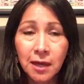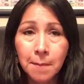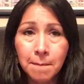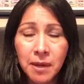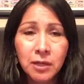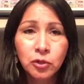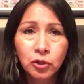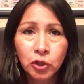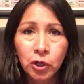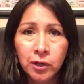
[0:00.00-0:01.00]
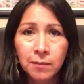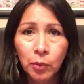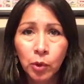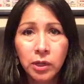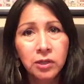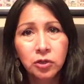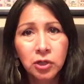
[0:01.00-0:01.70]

a major turning point in the